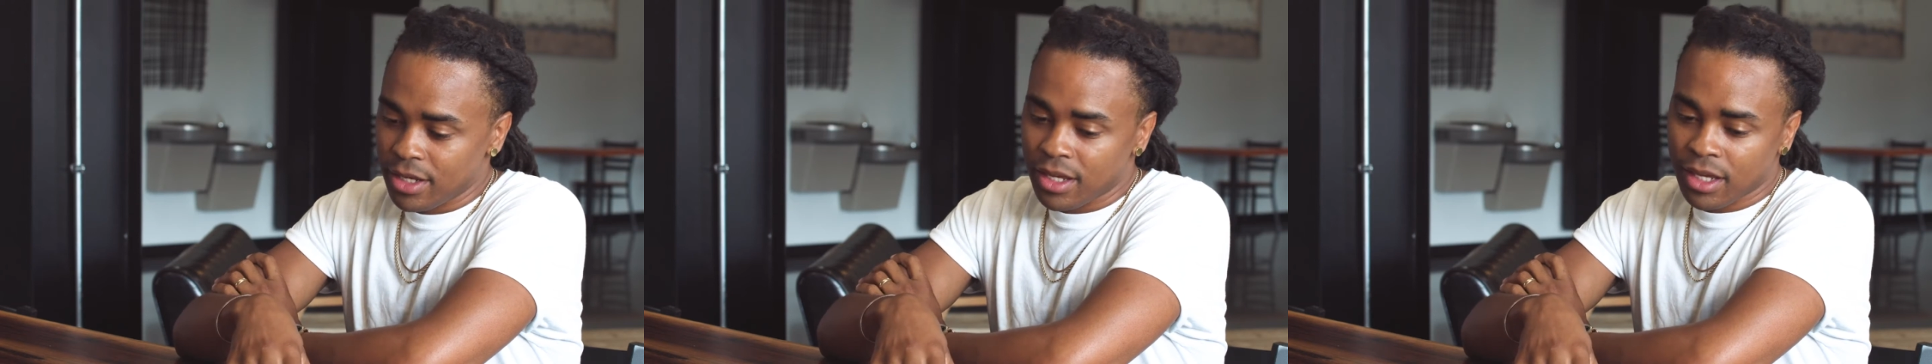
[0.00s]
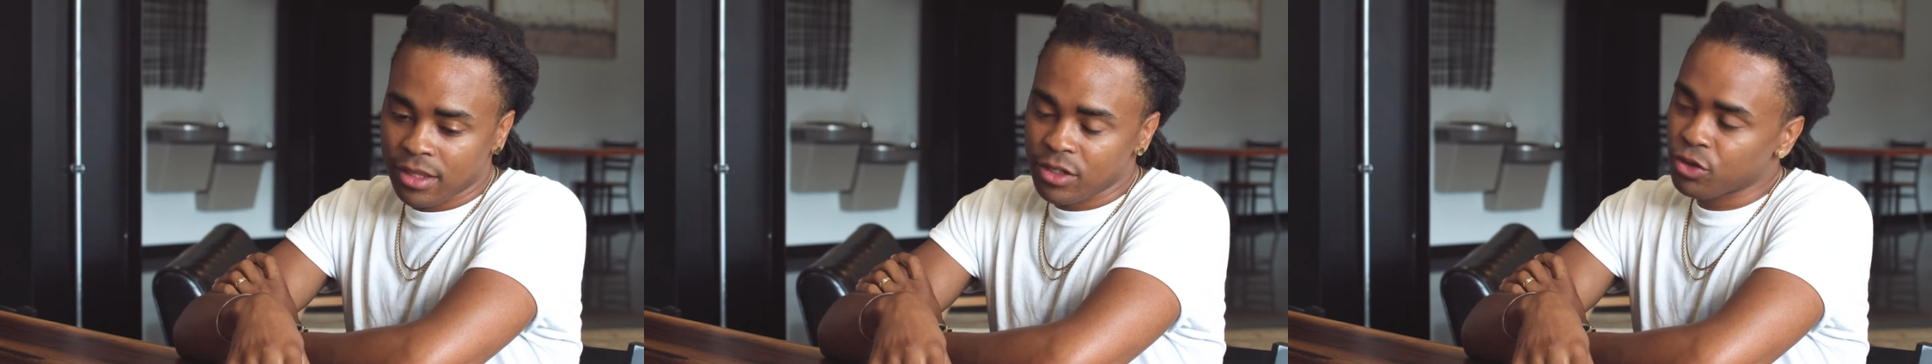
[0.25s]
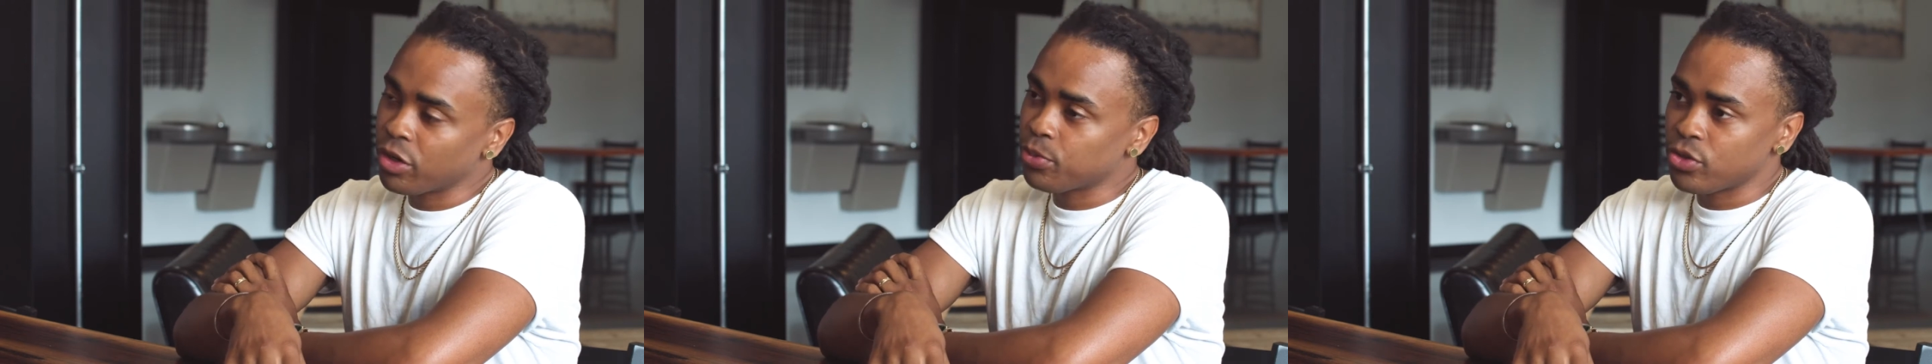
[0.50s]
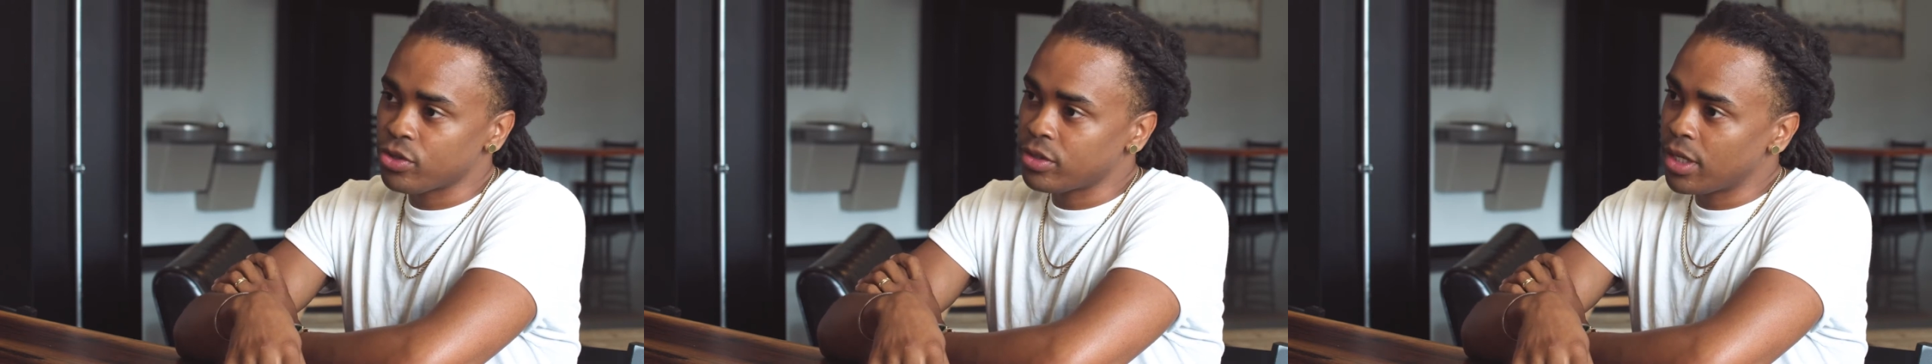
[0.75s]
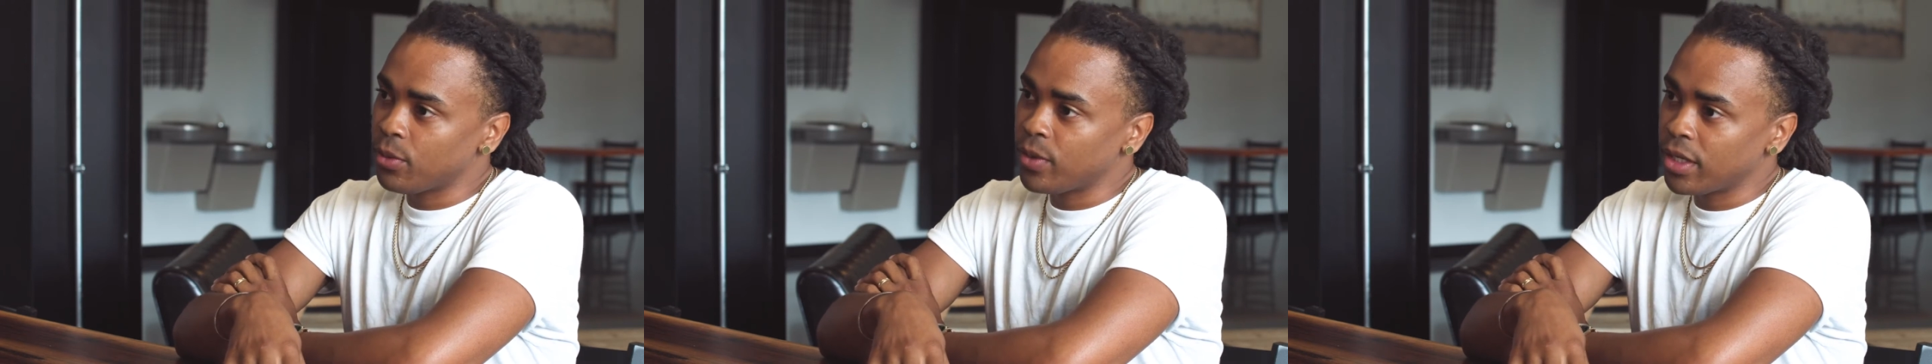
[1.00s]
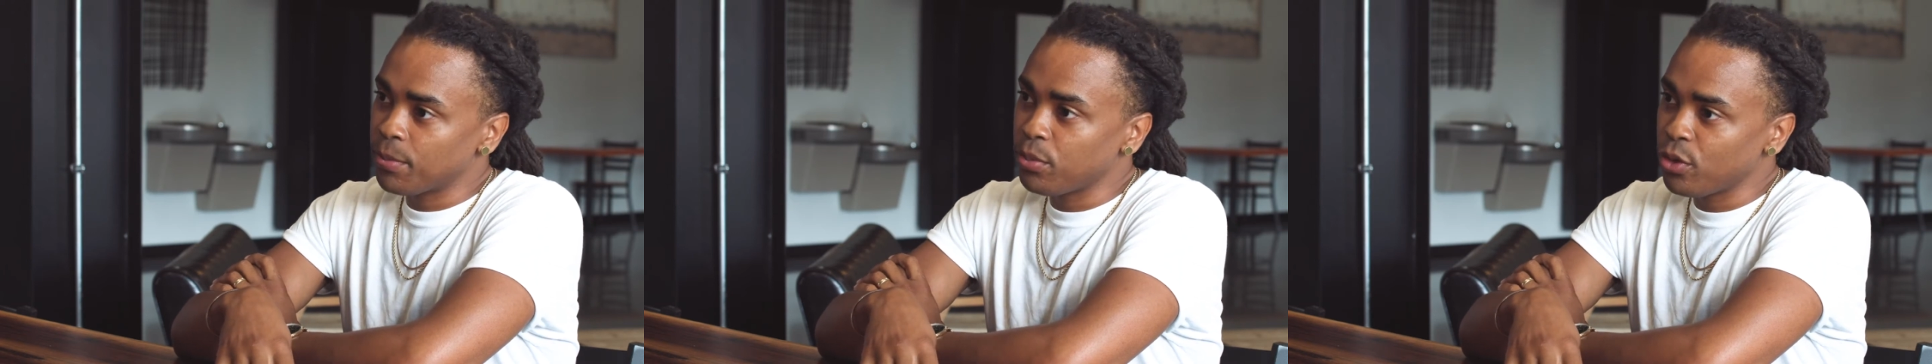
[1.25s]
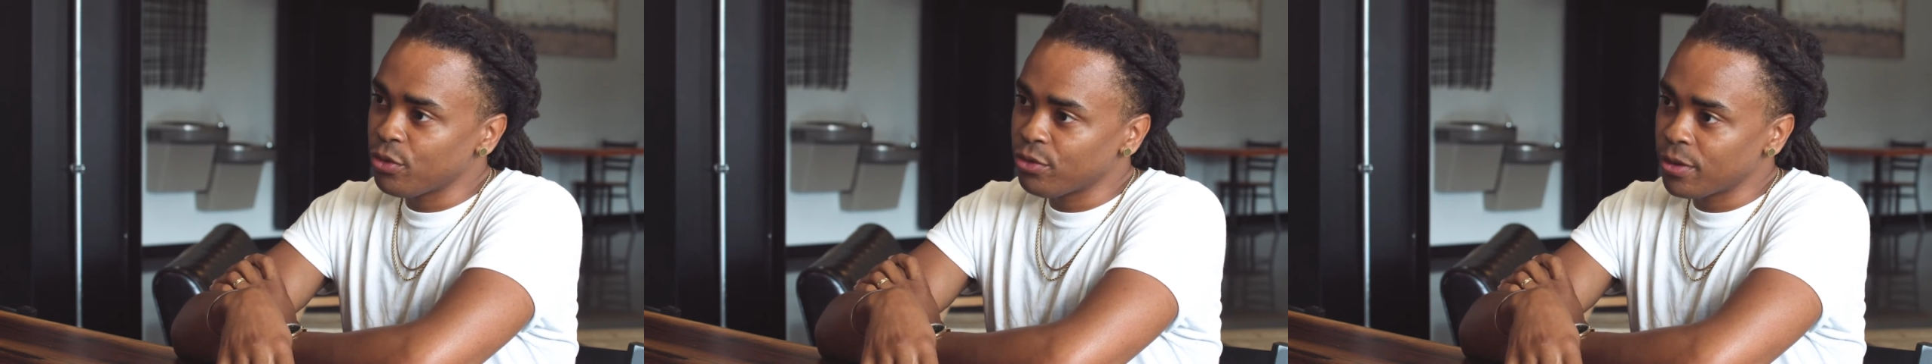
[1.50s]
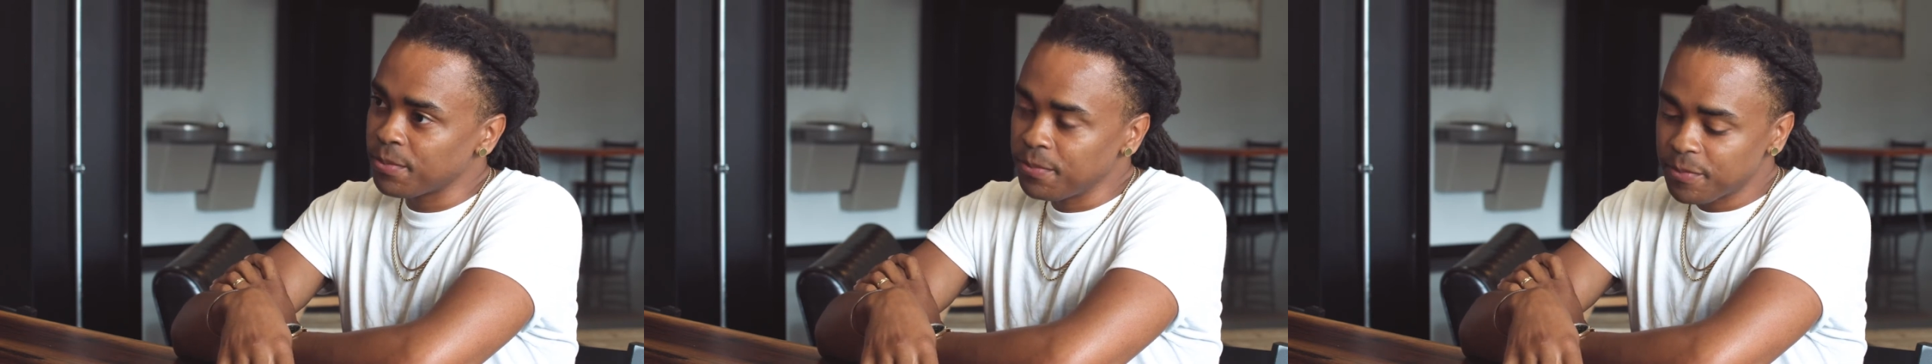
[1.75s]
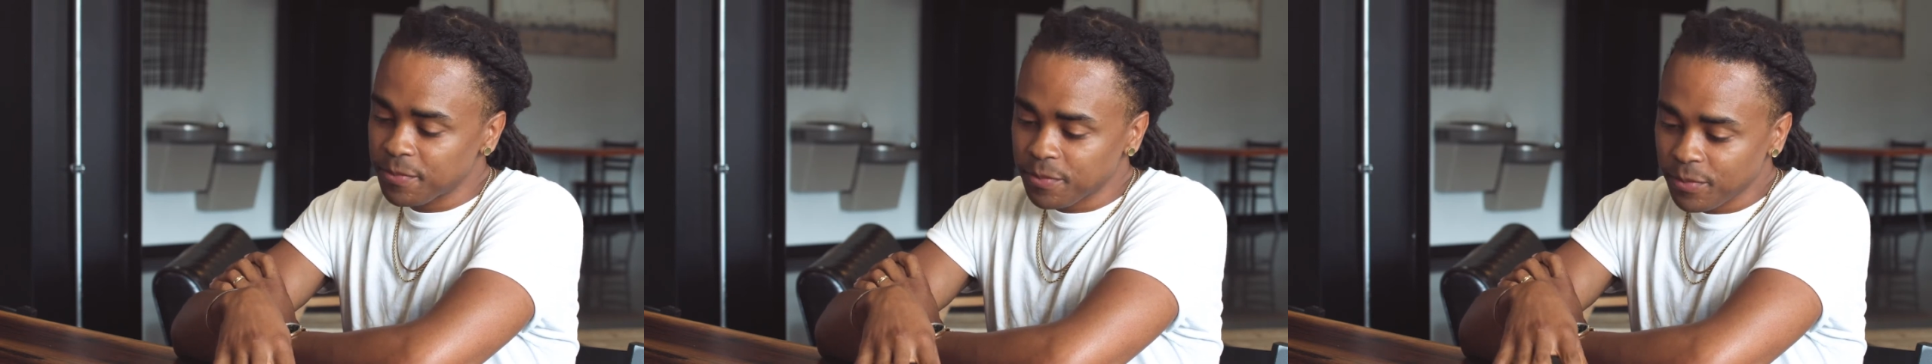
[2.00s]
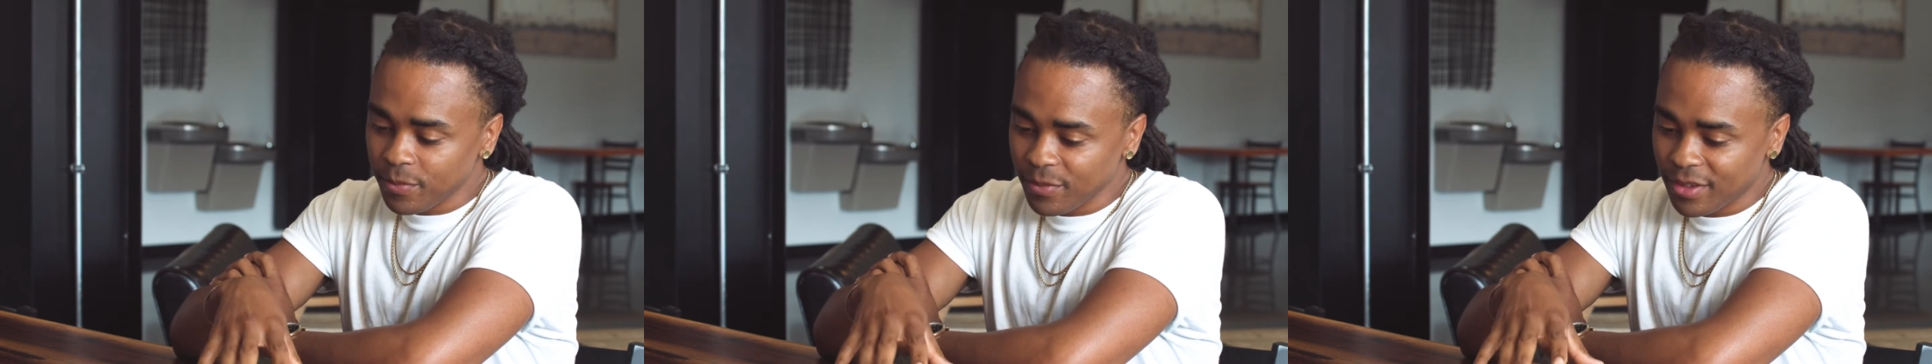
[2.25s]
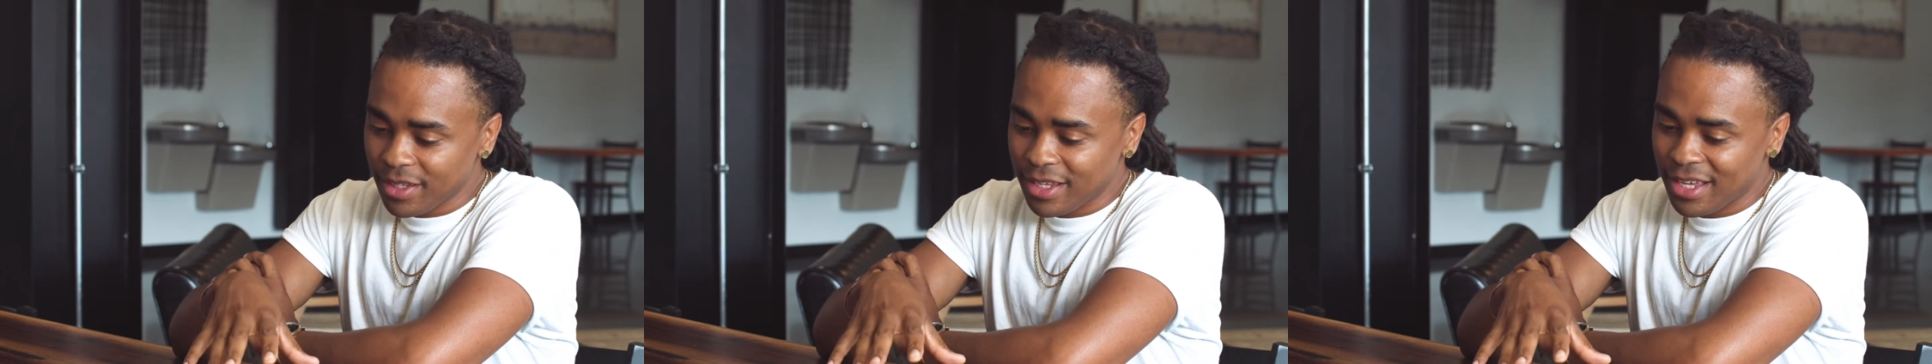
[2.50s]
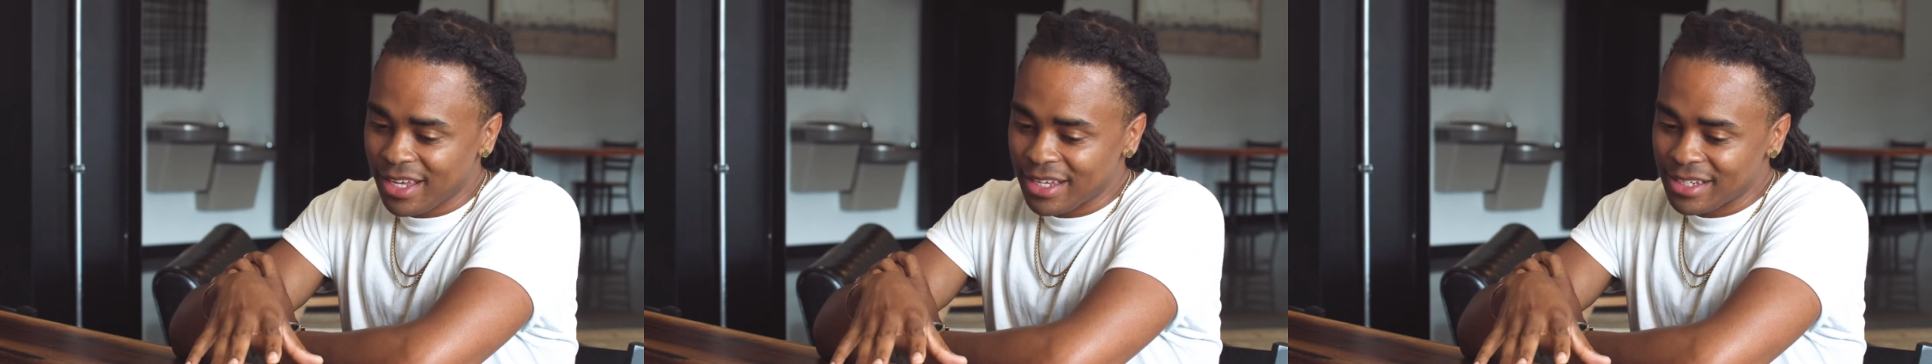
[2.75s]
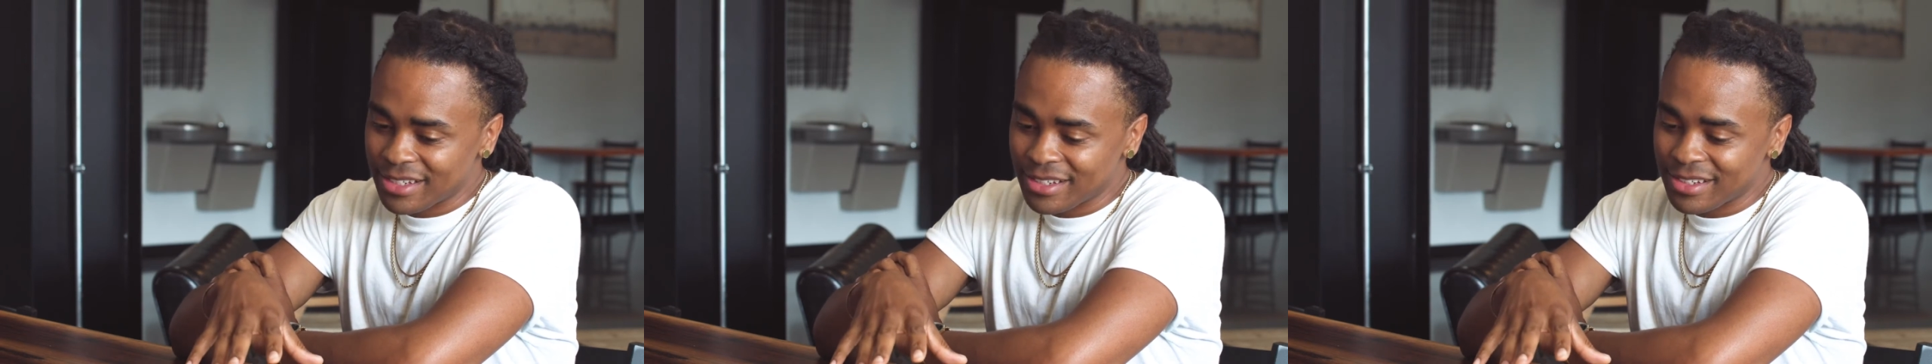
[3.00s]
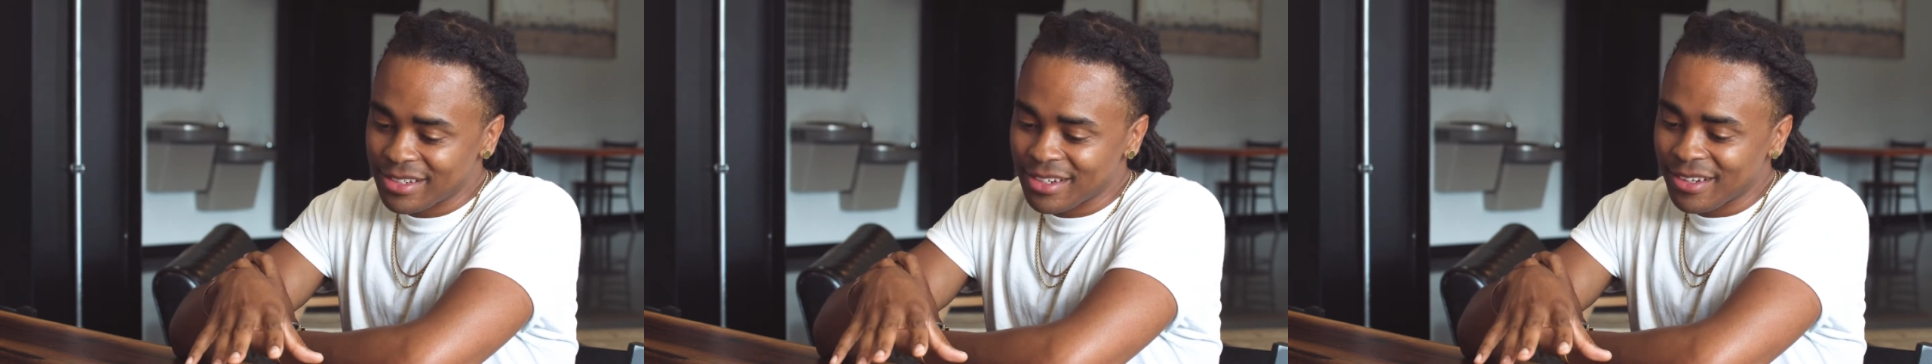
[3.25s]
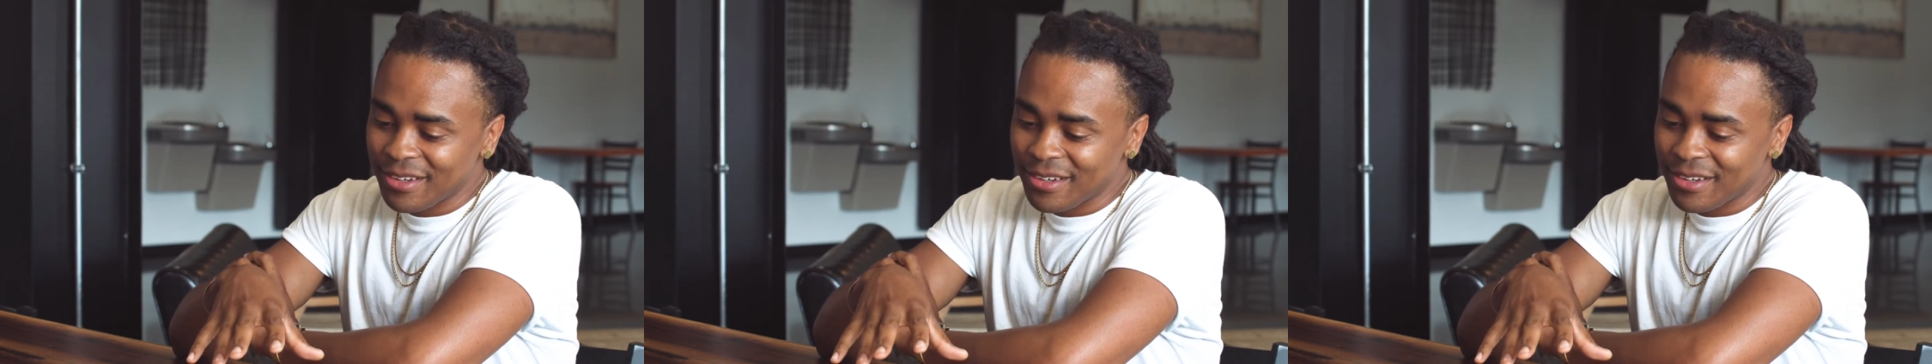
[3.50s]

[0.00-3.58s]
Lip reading: in the scriptures that we can pull from is